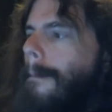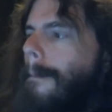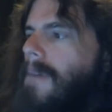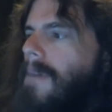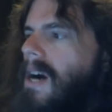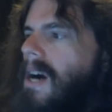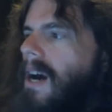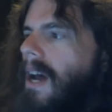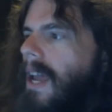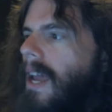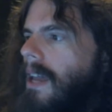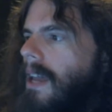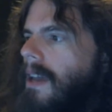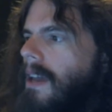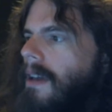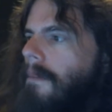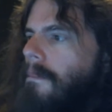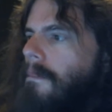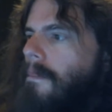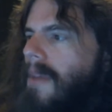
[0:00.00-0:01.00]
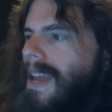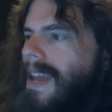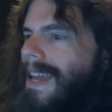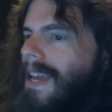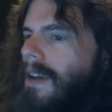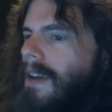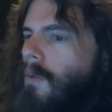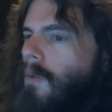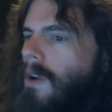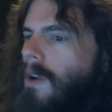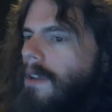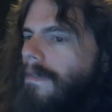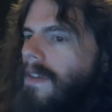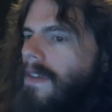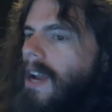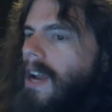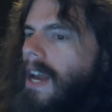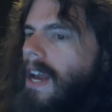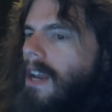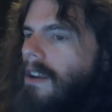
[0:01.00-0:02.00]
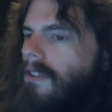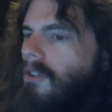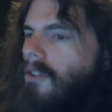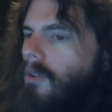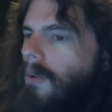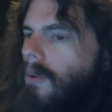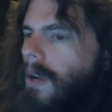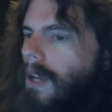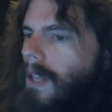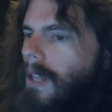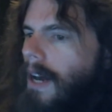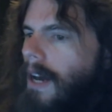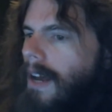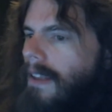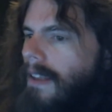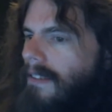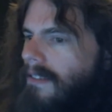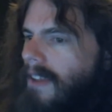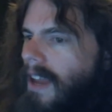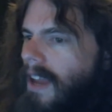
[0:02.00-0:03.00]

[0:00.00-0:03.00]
by making one of their editorialized